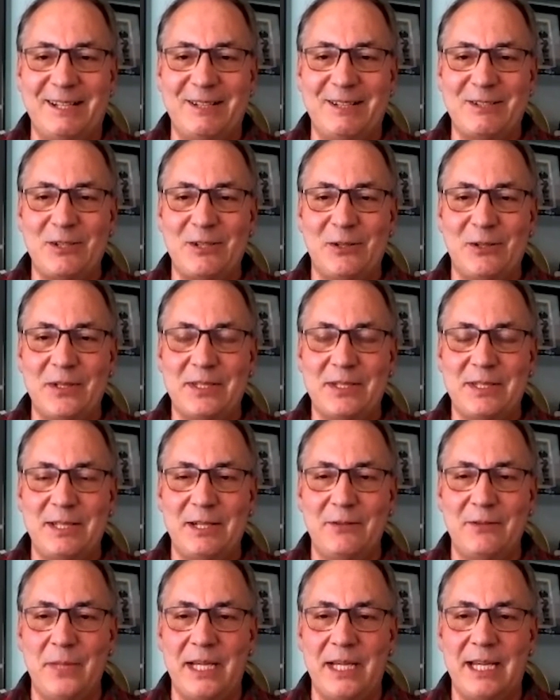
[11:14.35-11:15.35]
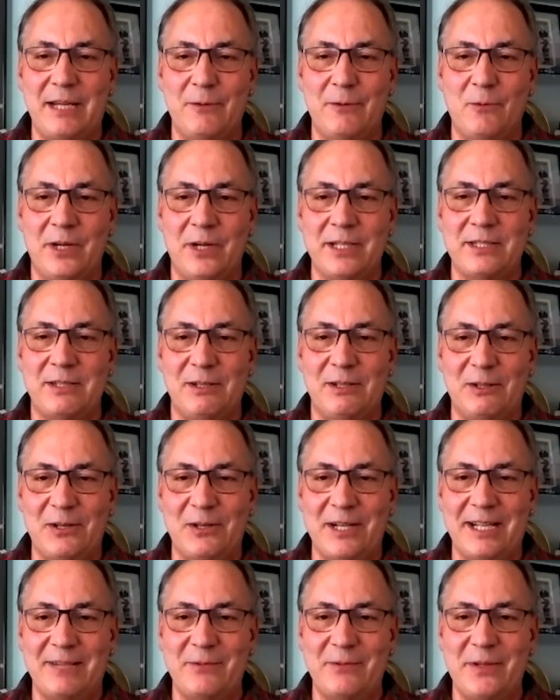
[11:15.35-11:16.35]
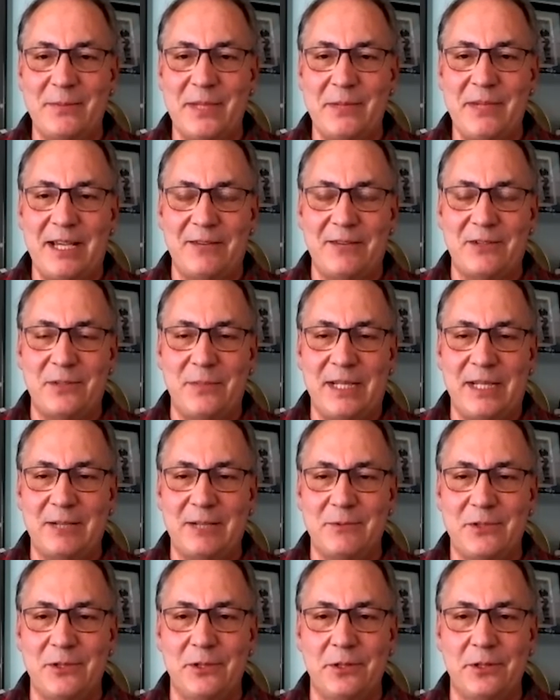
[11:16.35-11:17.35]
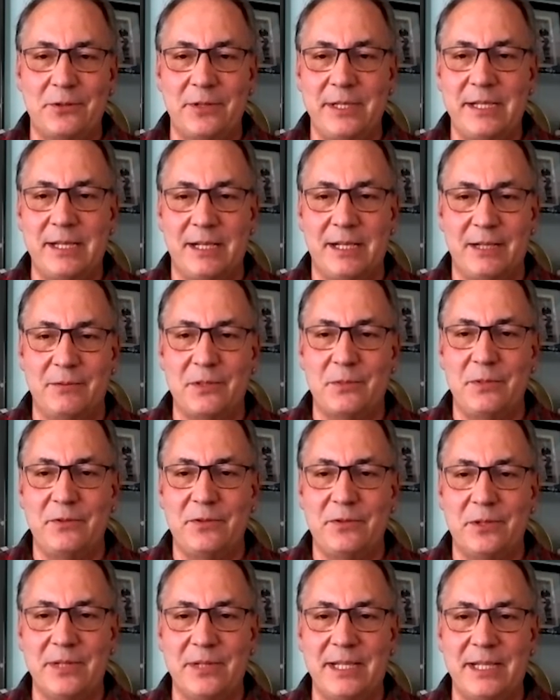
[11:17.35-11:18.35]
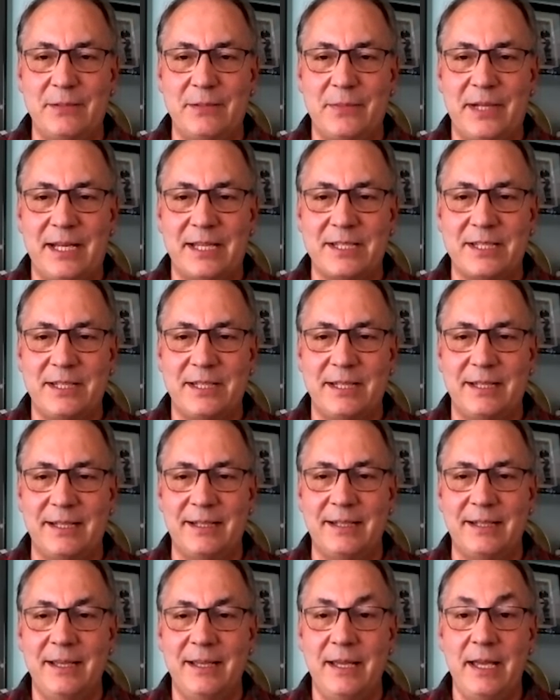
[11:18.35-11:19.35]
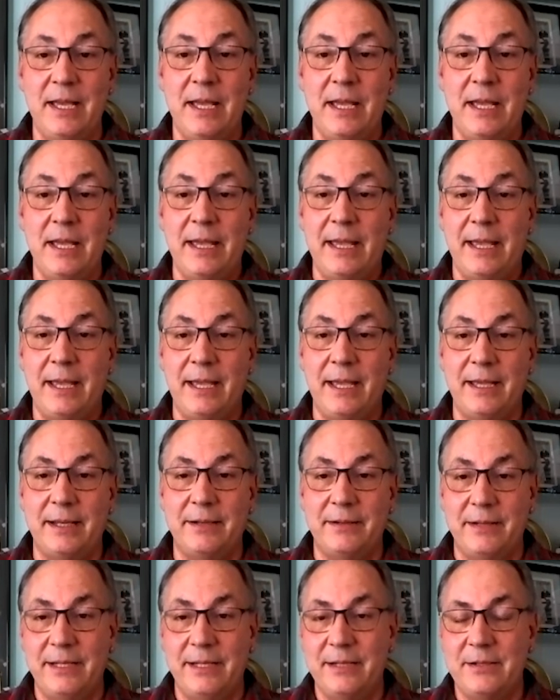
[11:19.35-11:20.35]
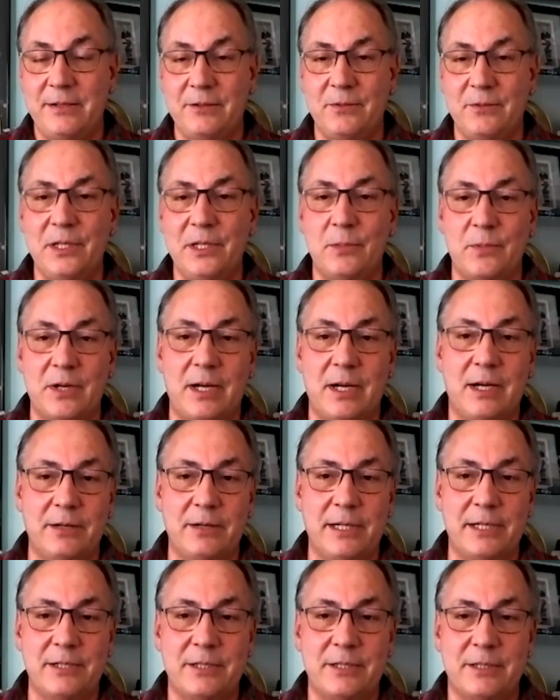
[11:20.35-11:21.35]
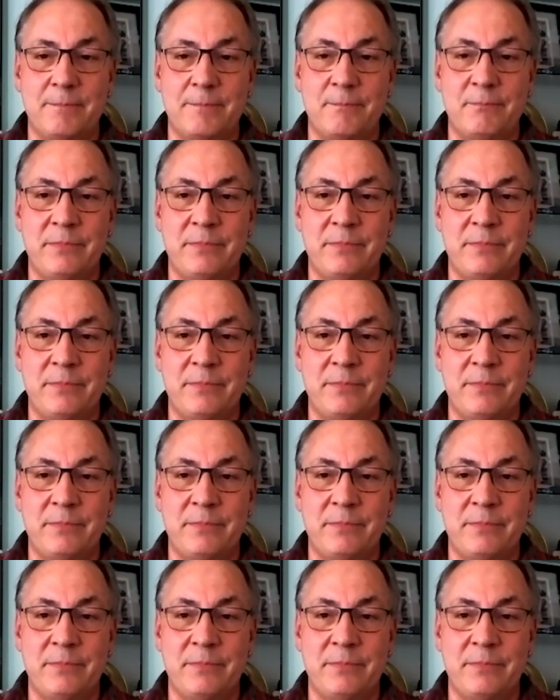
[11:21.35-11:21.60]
And so instead of making them once and learning, we maybe have to make them 2 or 3 times before we get past it and into real progress.